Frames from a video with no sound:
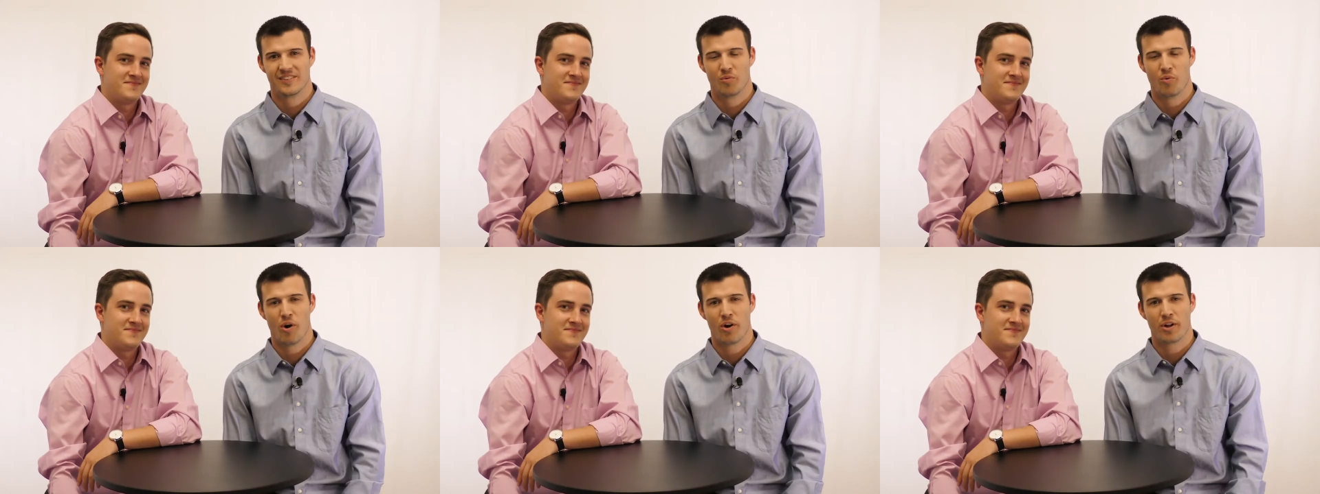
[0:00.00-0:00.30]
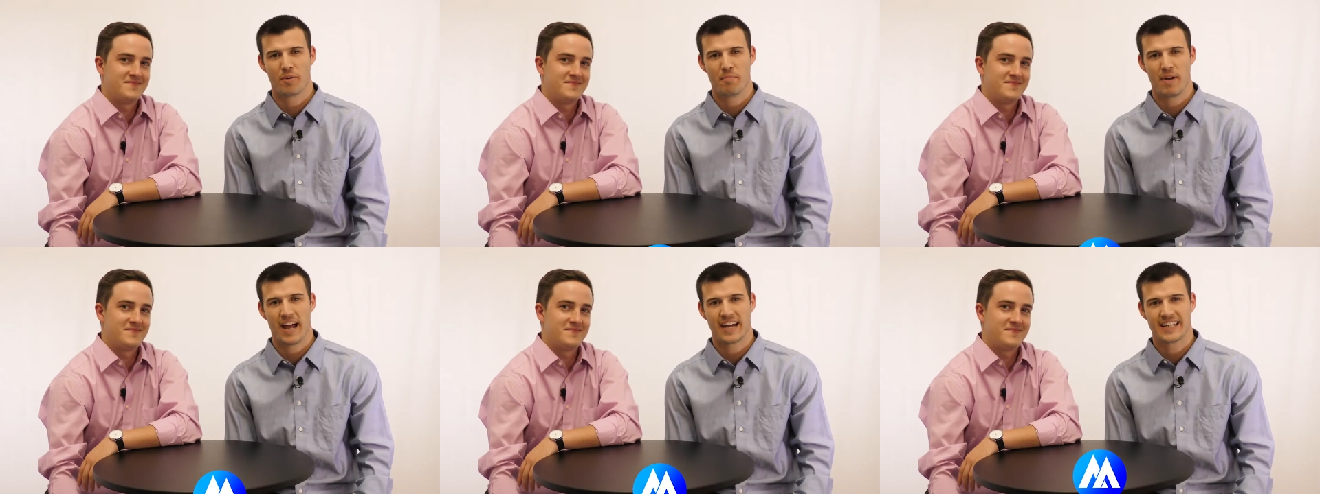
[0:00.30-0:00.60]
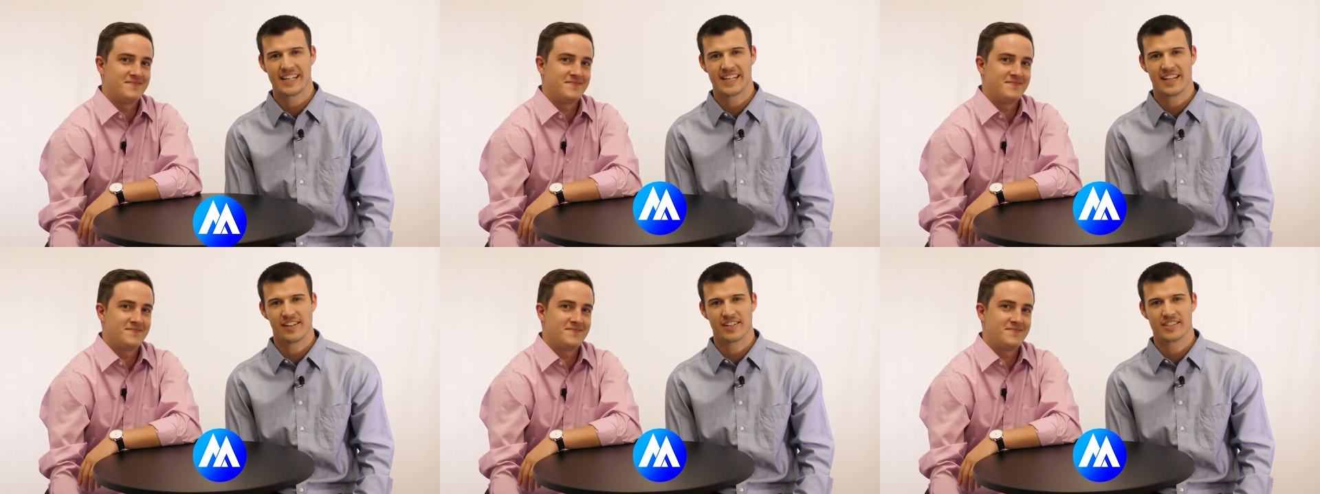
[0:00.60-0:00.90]
Speaker 1: Welcome
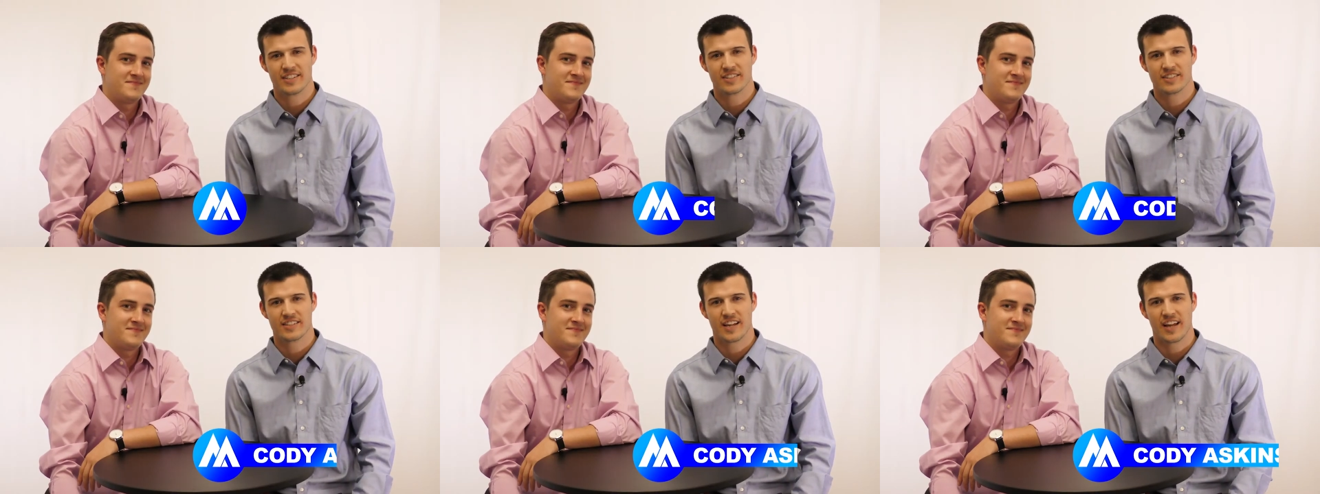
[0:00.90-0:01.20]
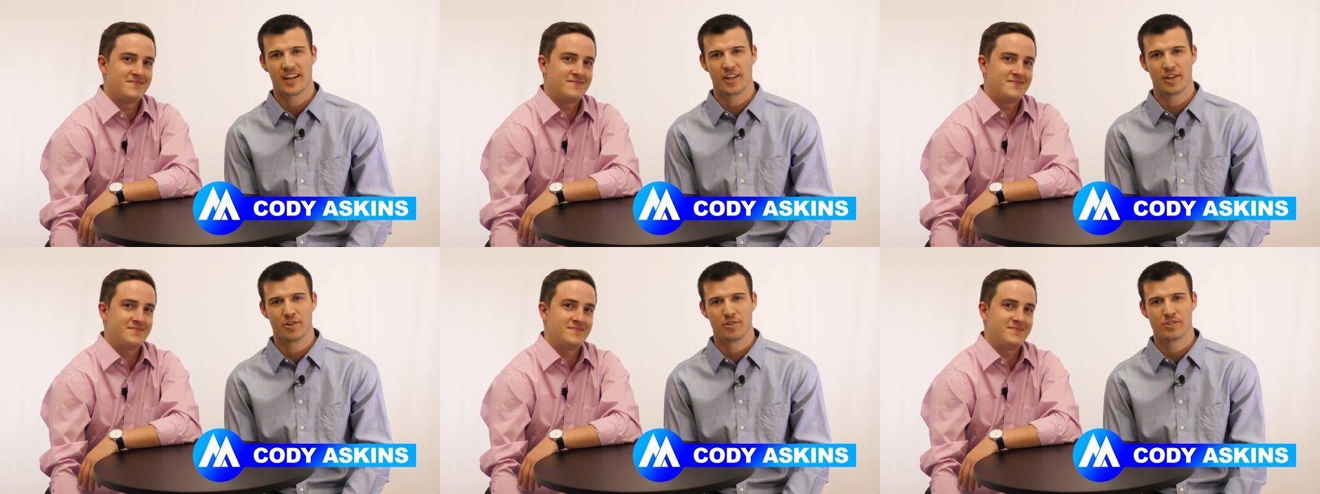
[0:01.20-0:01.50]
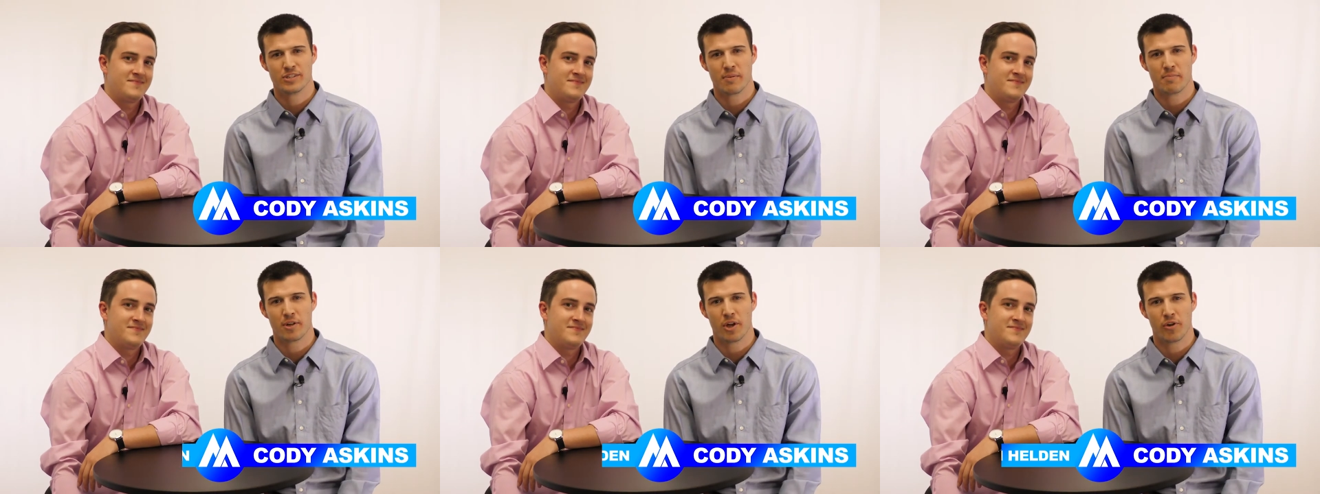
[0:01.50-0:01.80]
back to Telesales
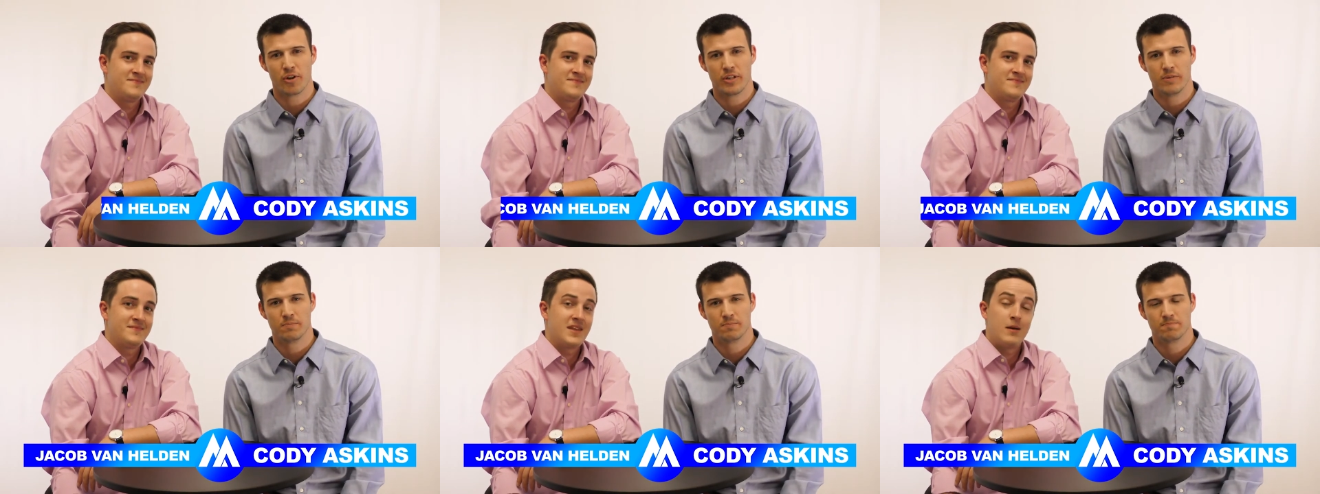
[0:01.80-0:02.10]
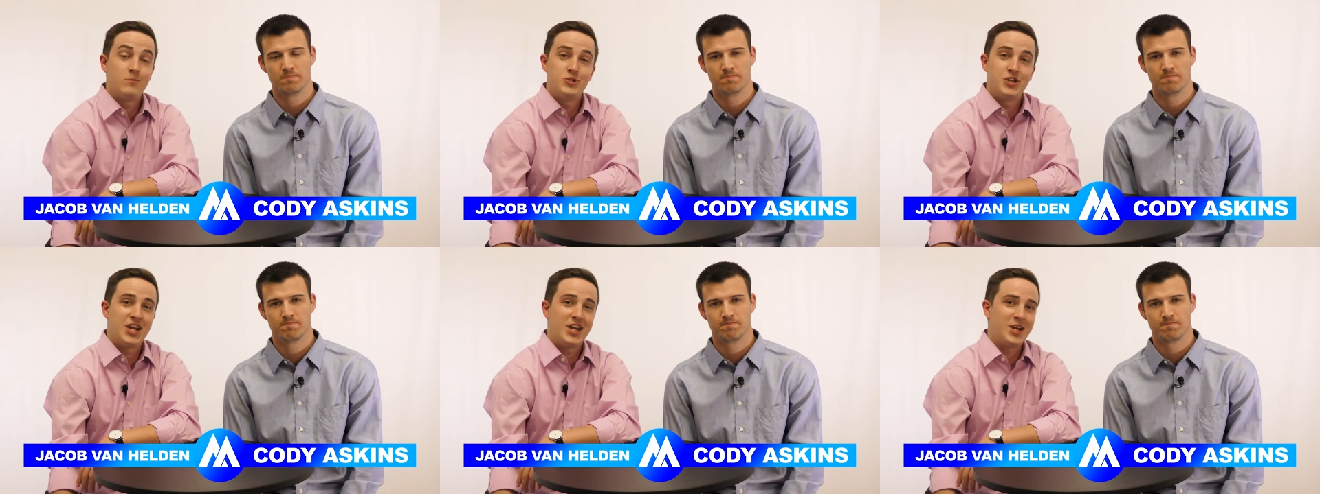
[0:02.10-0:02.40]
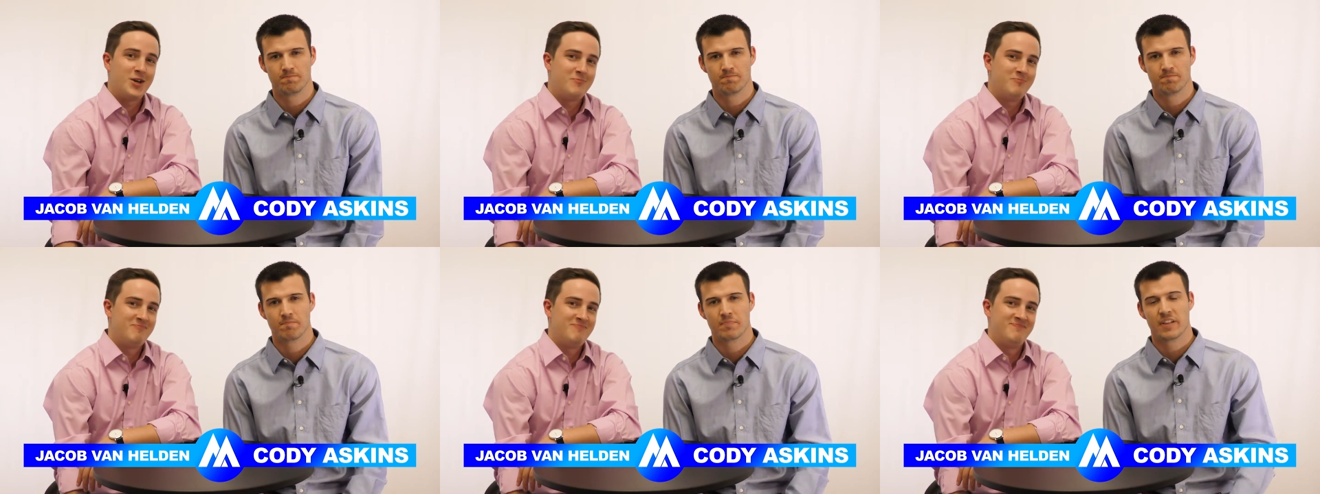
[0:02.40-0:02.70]
Tycoons. I'm Cody. I'm
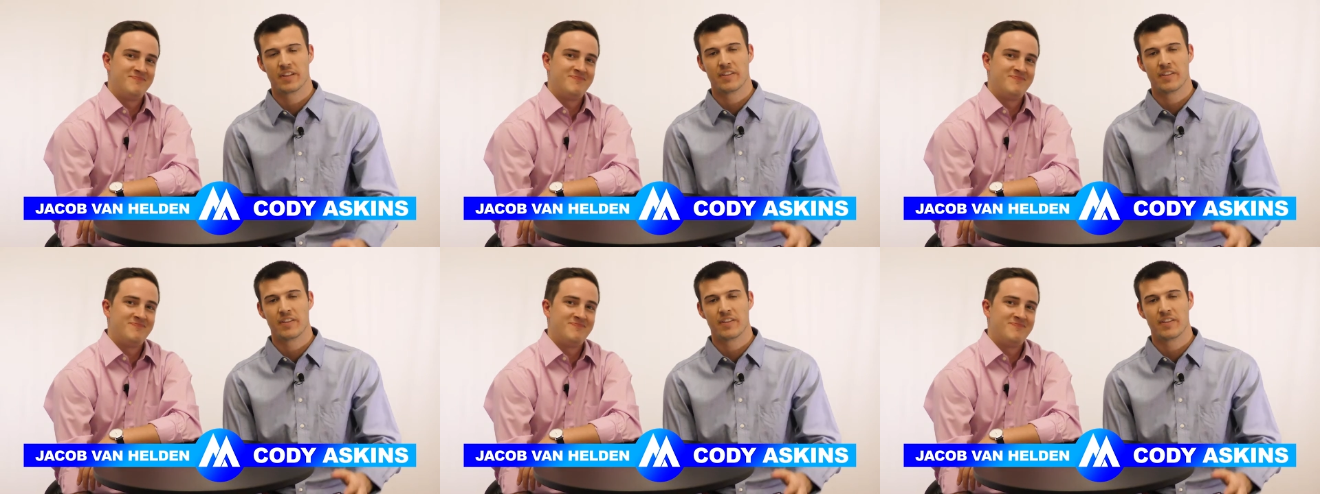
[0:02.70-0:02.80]
Jacob.